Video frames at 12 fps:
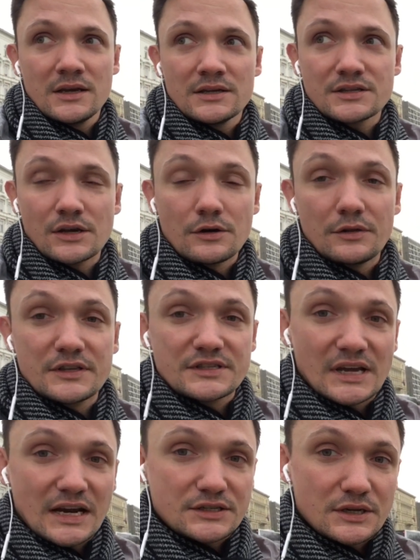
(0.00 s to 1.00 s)
So this
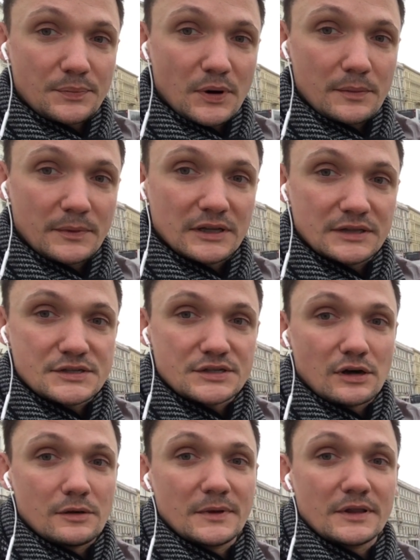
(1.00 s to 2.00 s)
is actually a permanent
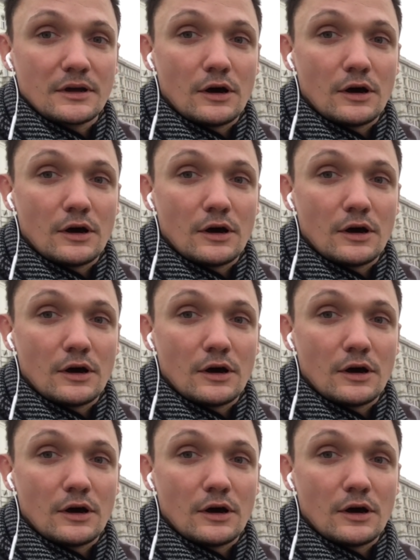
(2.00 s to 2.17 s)
installment.